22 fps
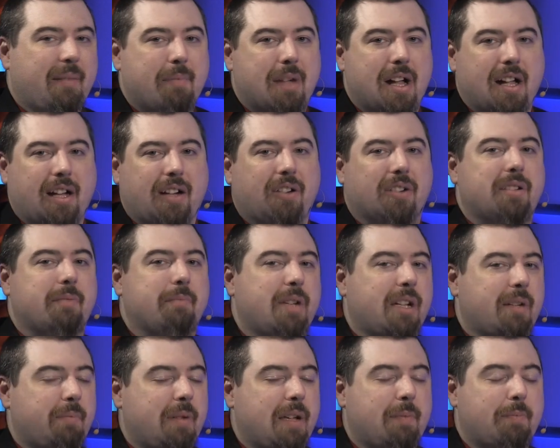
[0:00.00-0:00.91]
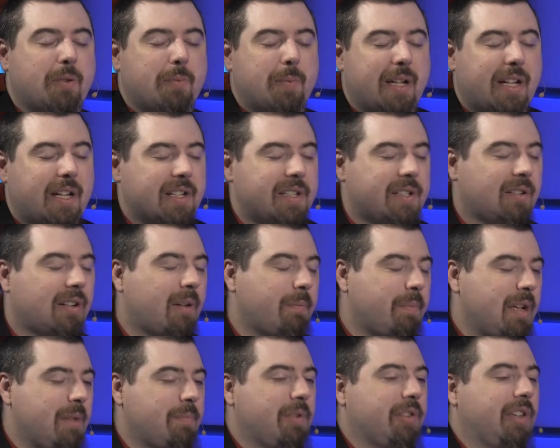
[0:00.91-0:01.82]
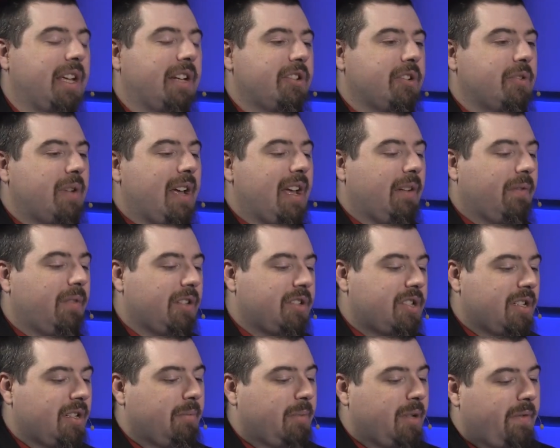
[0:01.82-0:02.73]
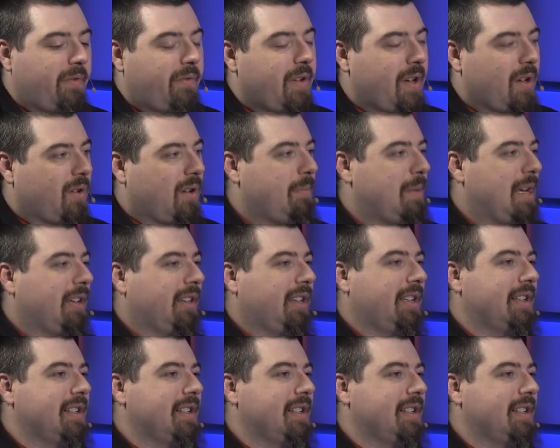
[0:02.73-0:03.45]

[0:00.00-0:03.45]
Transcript: mock or demean people because there are people that do have legitimate fear about